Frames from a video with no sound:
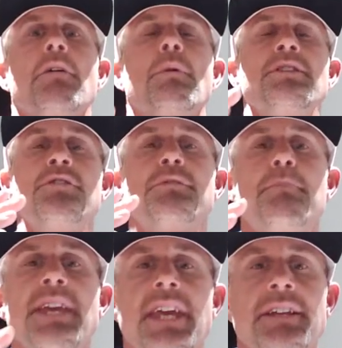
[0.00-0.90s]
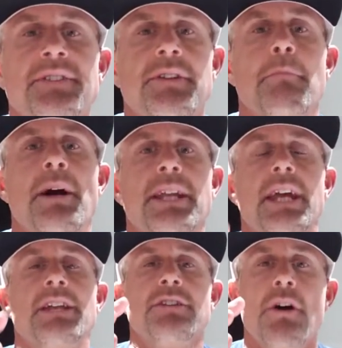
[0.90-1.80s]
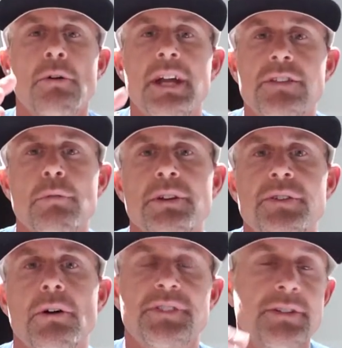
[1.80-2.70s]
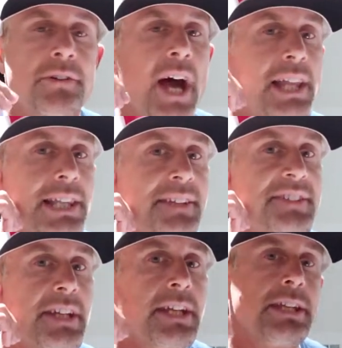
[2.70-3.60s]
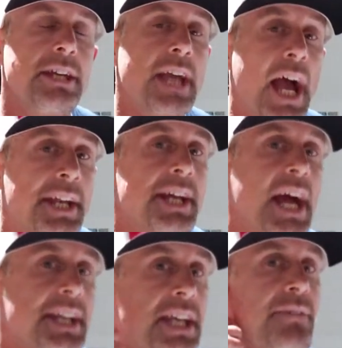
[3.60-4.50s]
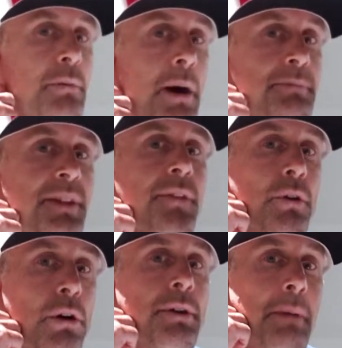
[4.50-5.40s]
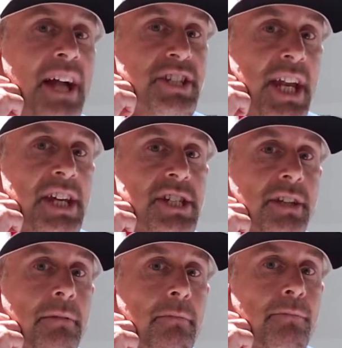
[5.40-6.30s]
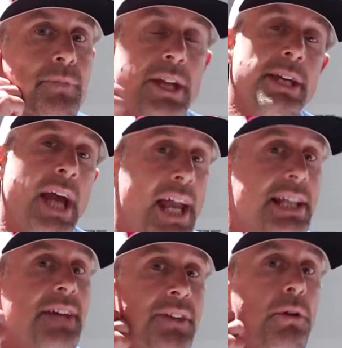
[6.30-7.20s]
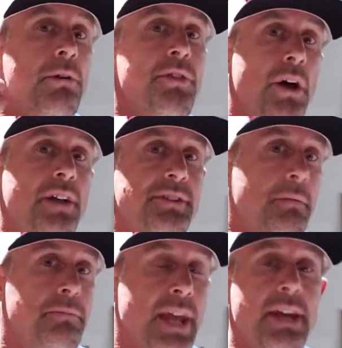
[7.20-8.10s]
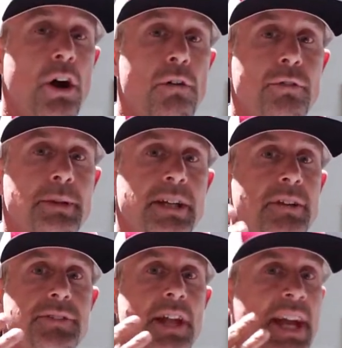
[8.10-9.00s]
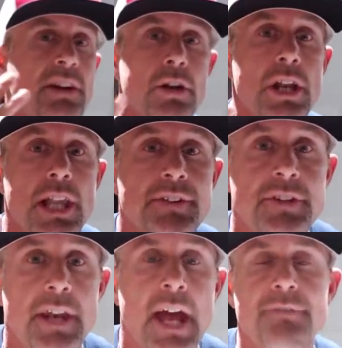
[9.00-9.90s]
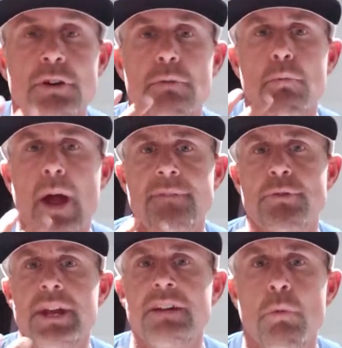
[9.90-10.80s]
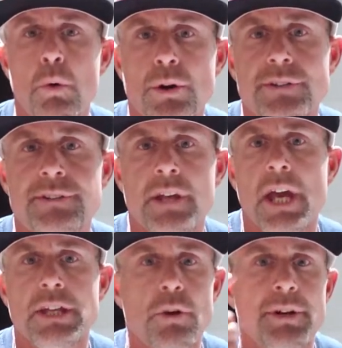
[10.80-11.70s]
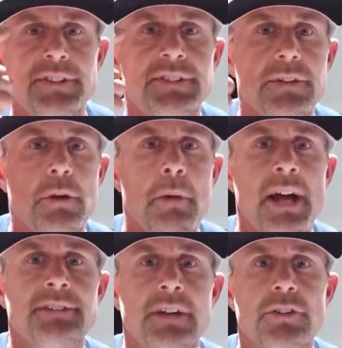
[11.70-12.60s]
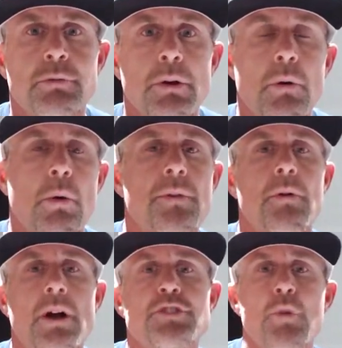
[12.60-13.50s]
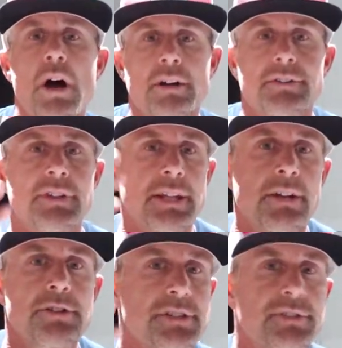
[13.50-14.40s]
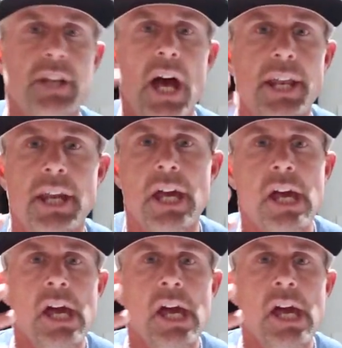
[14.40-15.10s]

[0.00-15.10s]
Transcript: when you speak into somebody and you don't get the results and they're not listening, you kind of got to give them up to their own imagination. And you got to let their own thoughts take over, because they ain't going to listen. After 8 words, you already see their minds elsewhere, or they're on drugs and they're just not